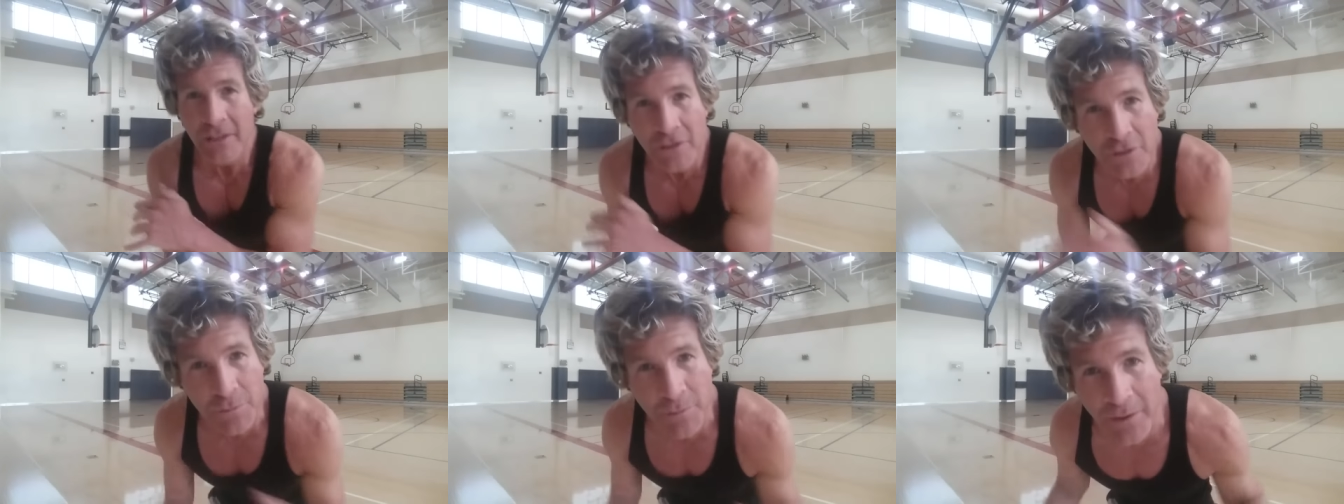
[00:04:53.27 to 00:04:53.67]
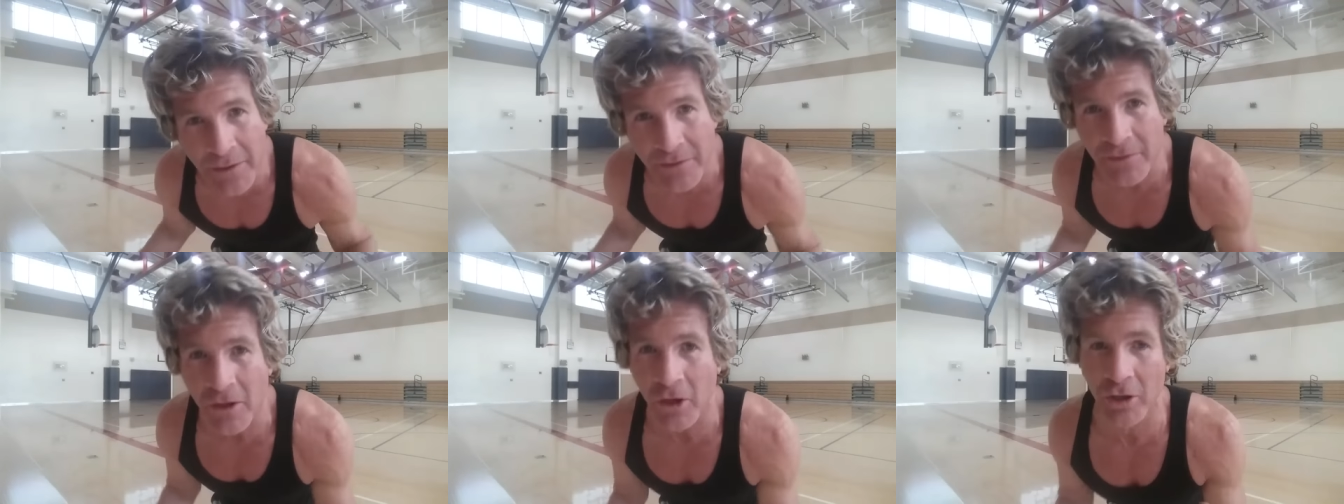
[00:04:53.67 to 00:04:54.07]

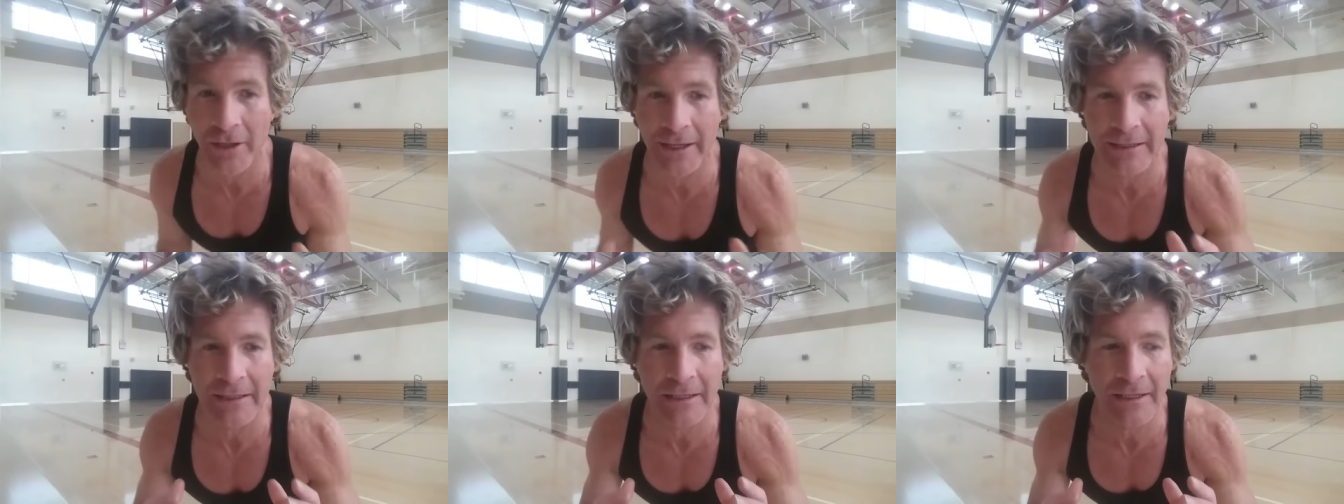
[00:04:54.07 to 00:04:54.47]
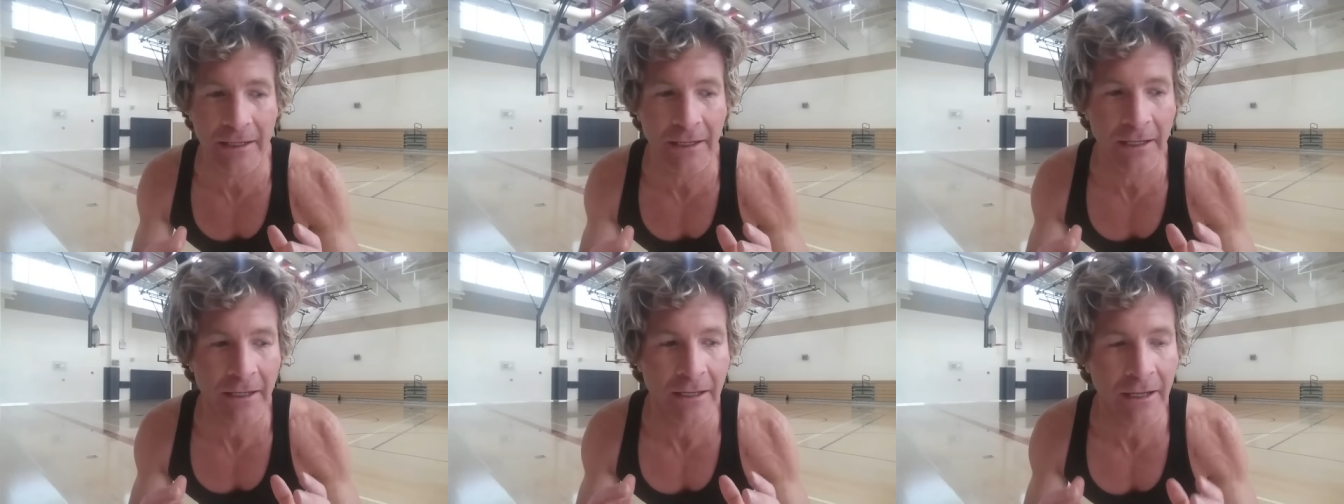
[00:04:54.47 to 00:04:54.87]
Sprints are like,
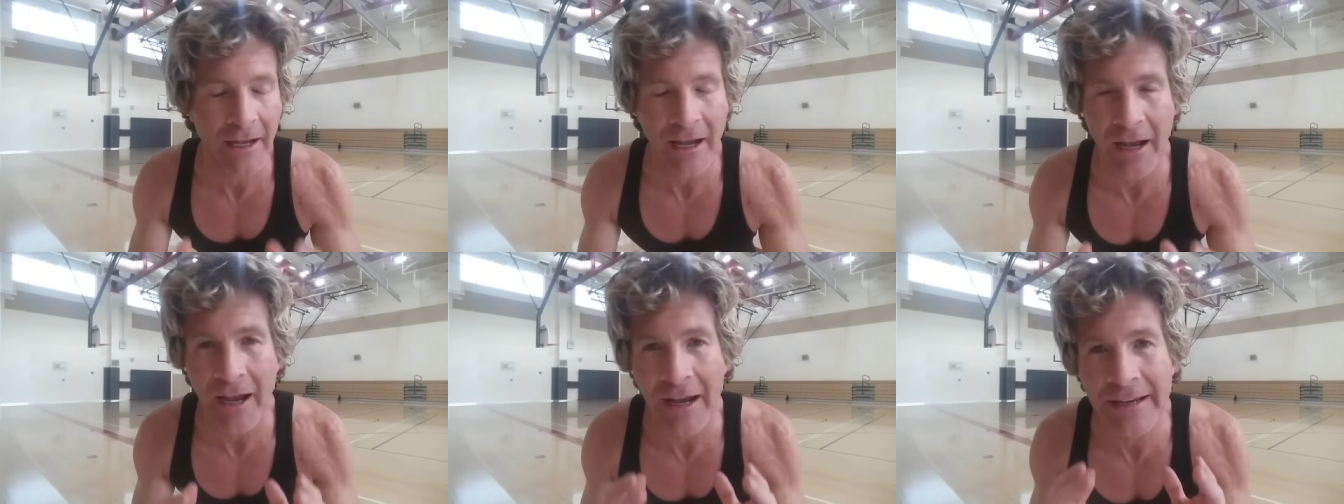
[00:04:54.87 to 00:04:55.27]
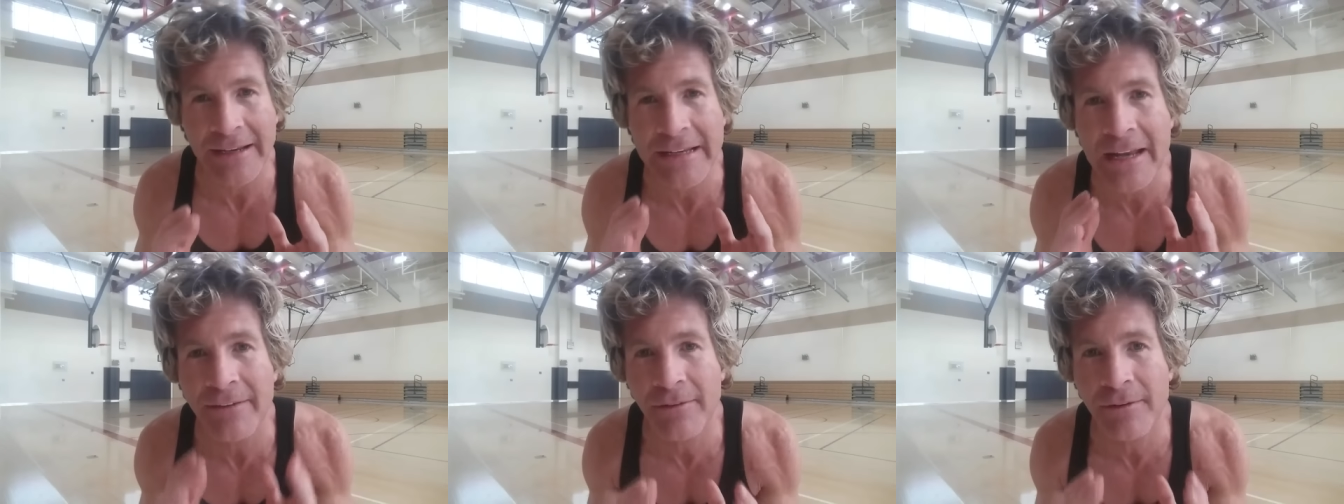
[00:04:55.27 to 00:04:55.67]
I
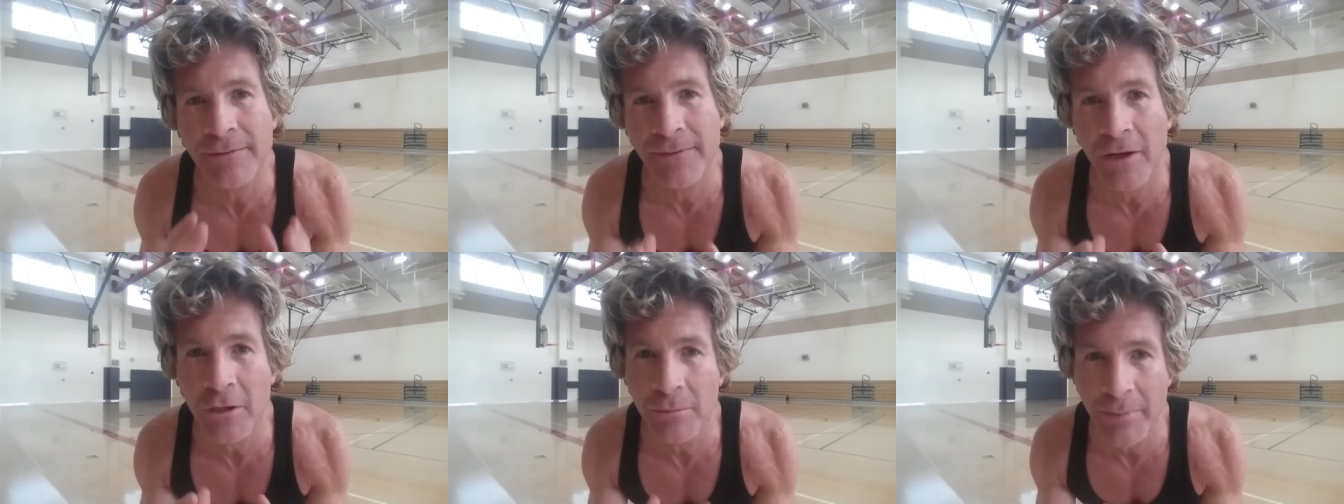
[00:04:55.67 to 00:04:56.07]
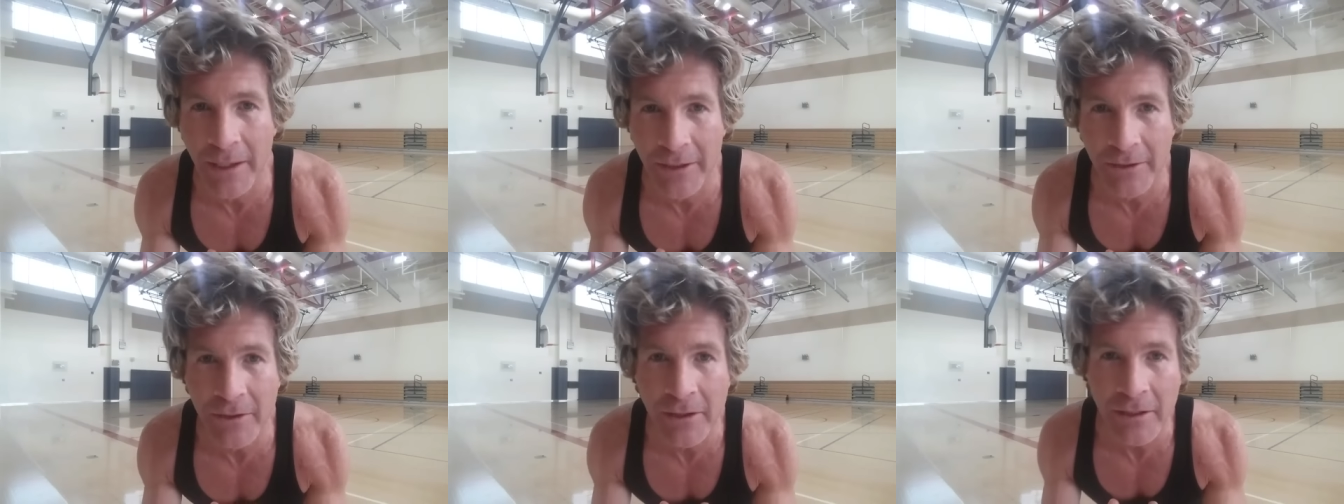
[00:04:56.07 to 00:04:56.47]
never felt
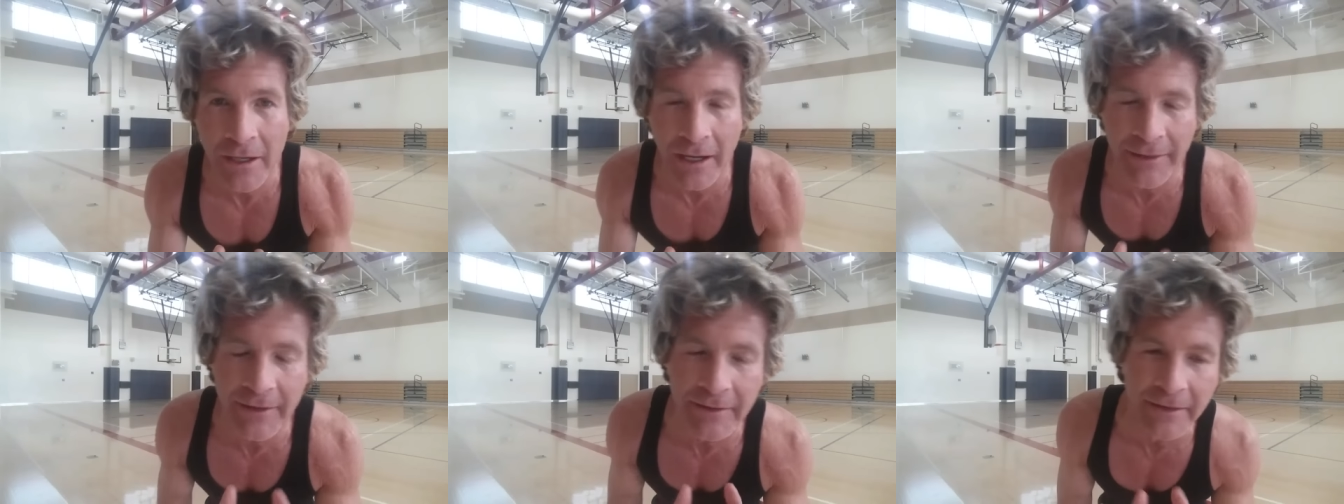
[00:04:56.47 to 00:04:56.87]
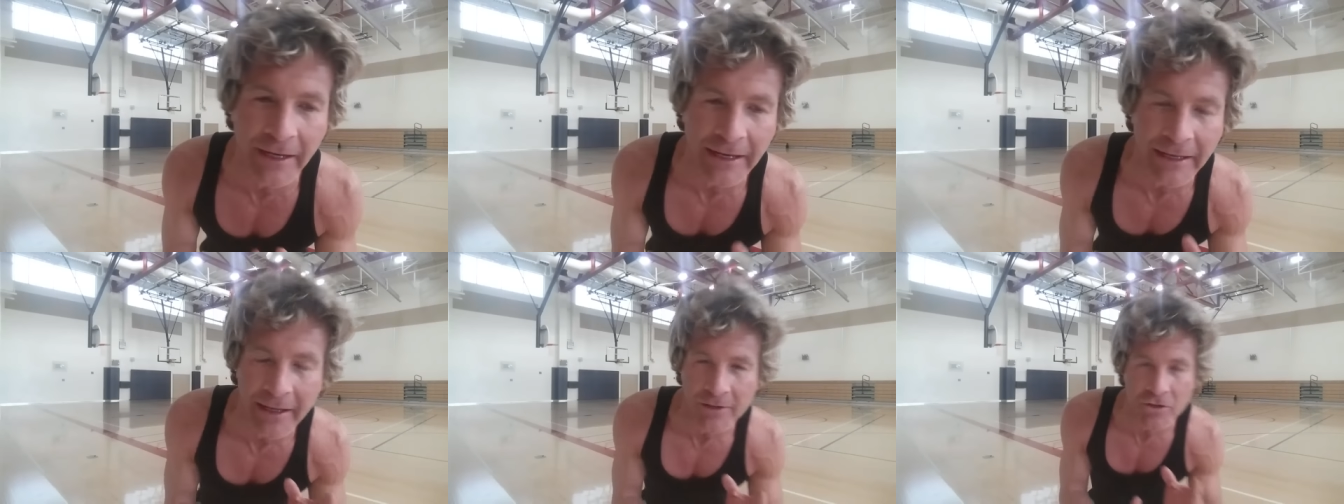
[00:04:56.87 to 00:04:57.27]
better, I think, than
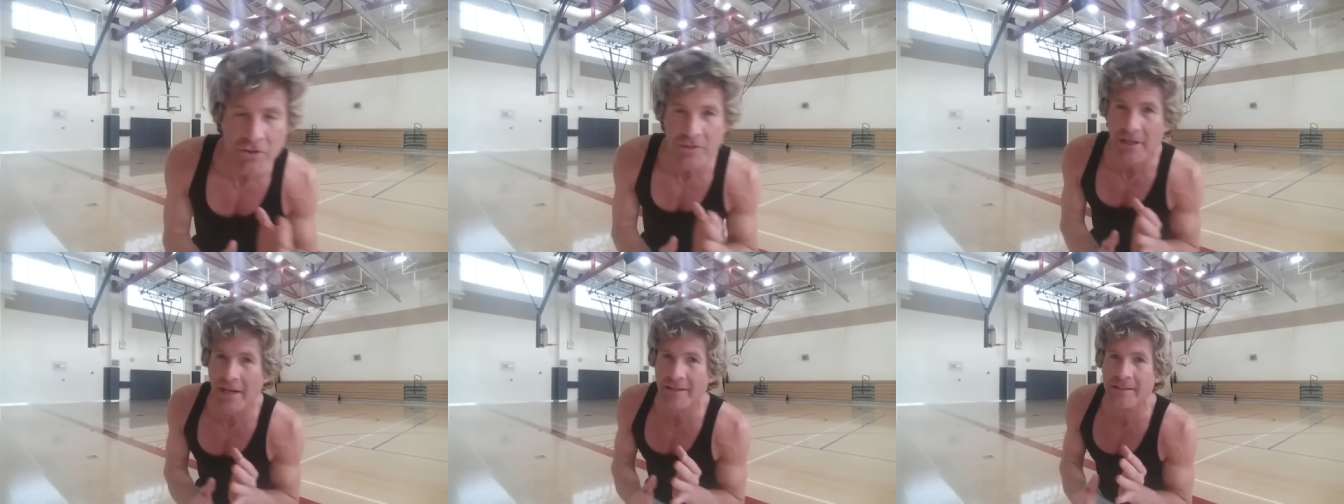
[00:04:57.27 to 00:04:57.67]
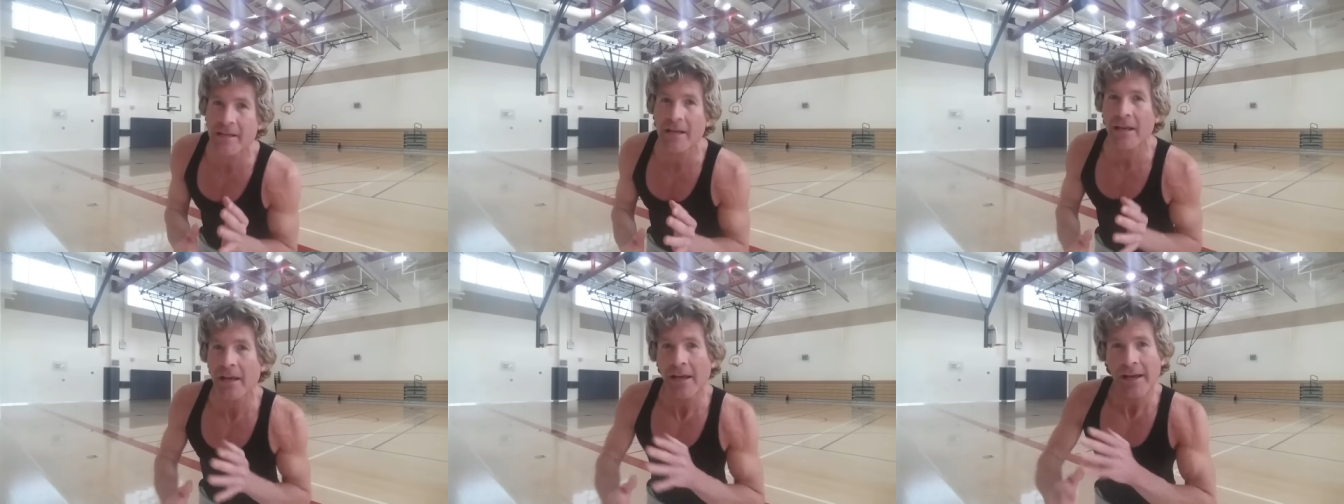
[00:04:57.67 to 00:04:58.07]
any exercise,
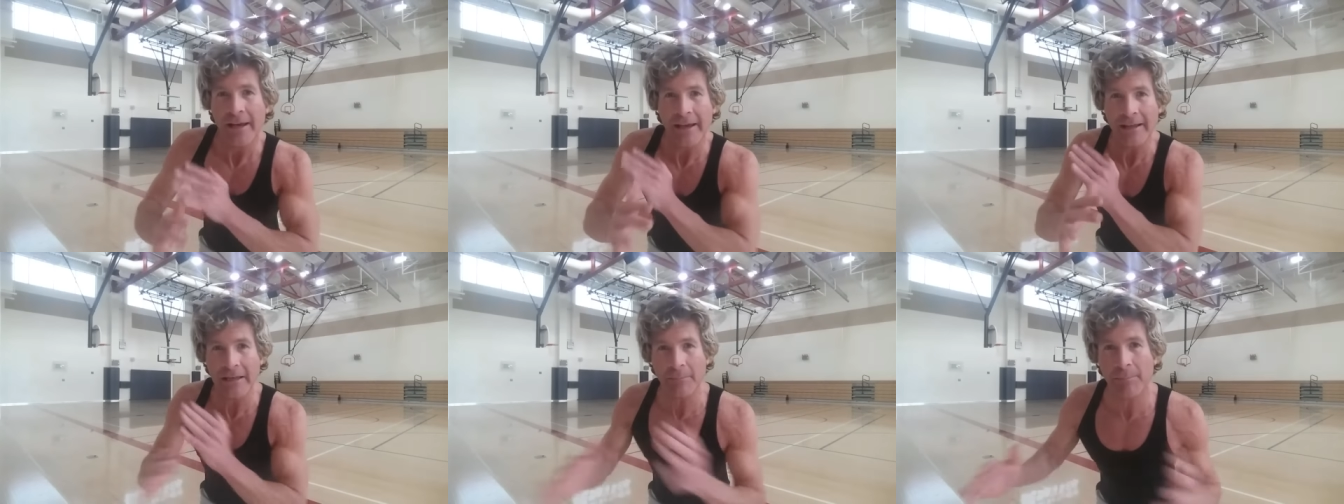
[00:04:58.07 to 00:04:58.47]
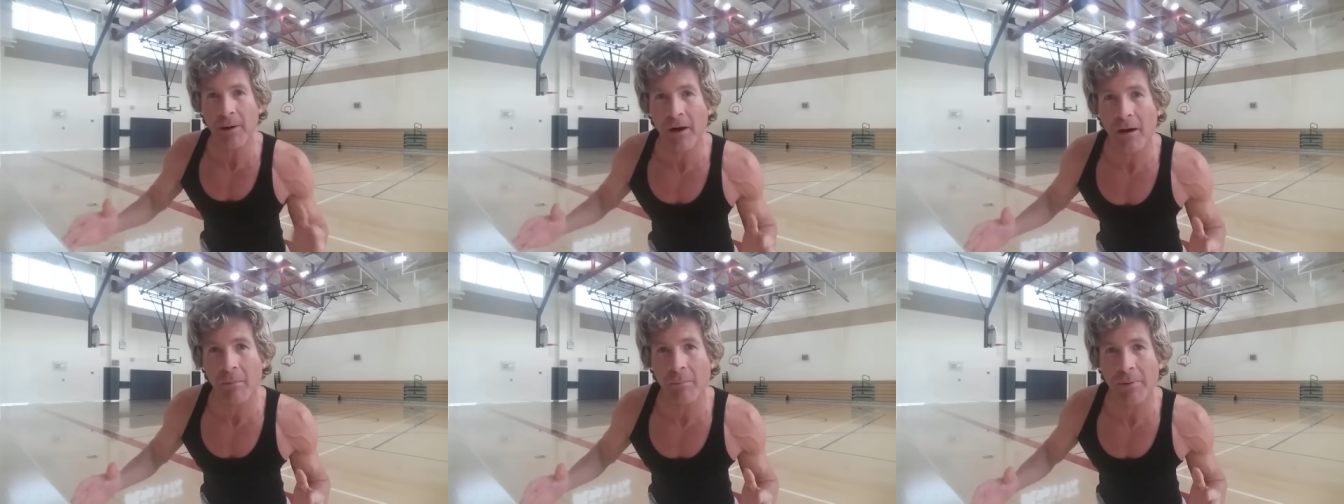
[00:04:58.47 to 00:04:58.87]
any
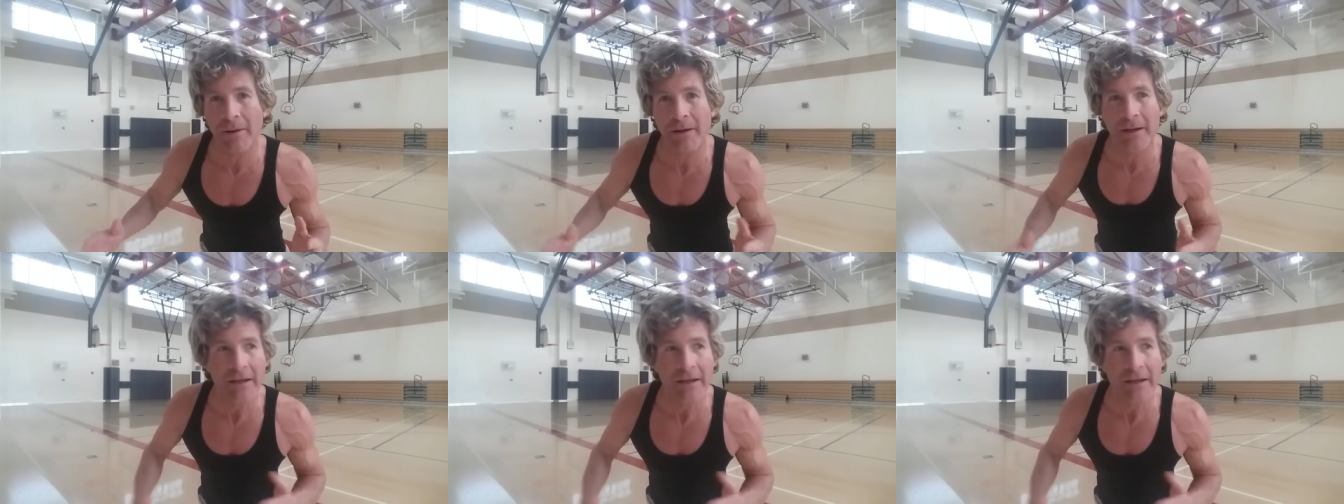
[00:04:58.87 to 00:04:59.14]
pump,